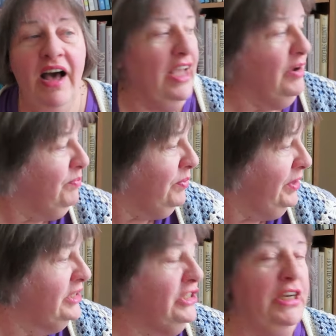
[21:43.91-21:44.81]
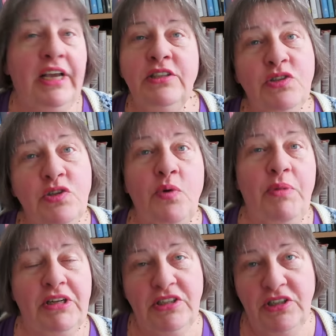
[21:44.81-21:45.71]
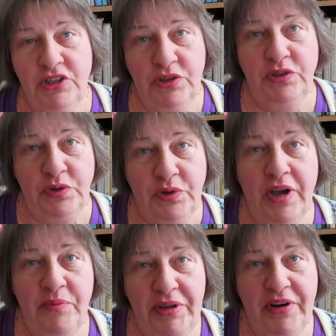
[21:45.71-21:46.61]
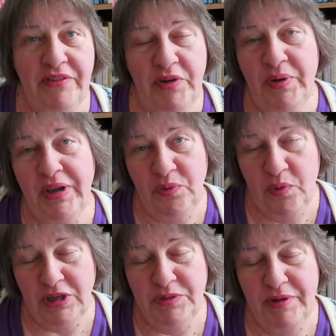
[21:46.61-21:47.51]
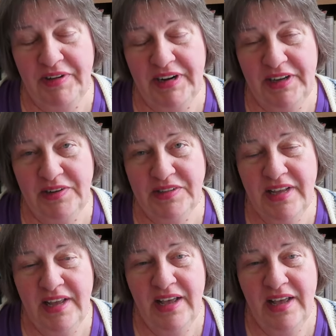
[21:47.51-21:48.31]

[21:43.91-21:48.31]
I appreciate so much that you do come here every week and watch my videos.